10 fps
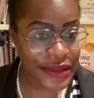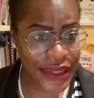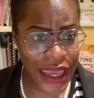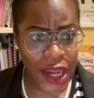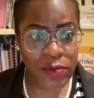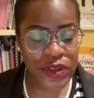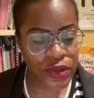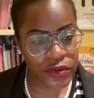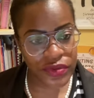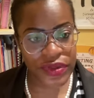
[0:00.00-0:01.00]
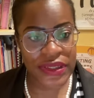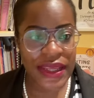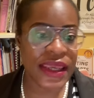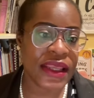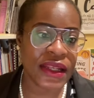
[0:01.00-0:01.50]
to help children
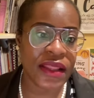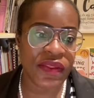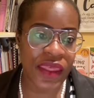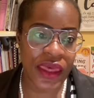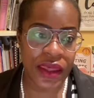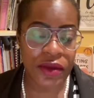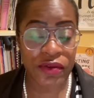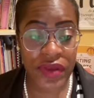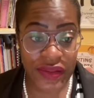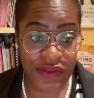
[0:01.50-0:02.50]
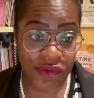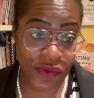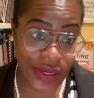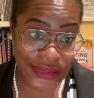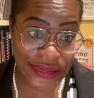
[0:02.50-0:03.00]
in their creative
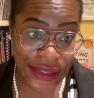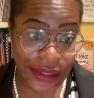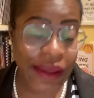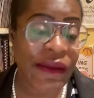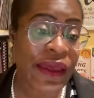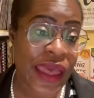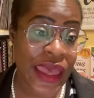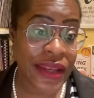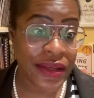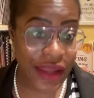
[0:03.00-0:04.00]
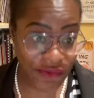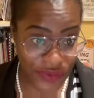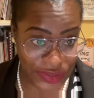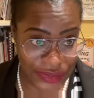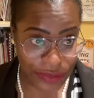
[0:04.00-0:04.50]
writing
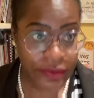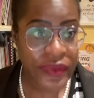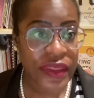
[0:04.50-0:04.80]
endeavours.